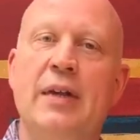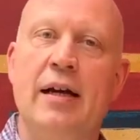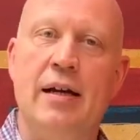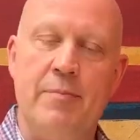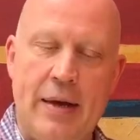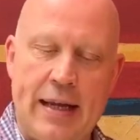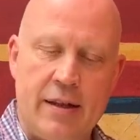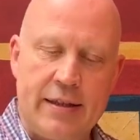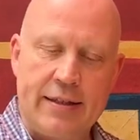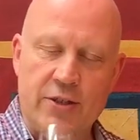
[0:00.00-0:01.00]
um, and
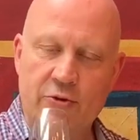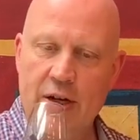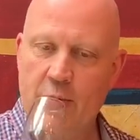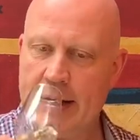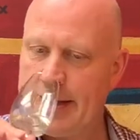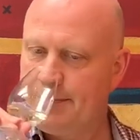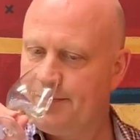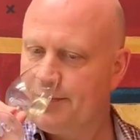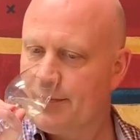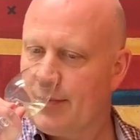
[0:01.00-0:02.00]
I think straight away
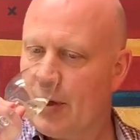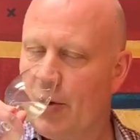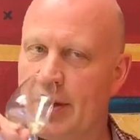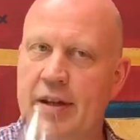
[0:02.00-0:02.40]
on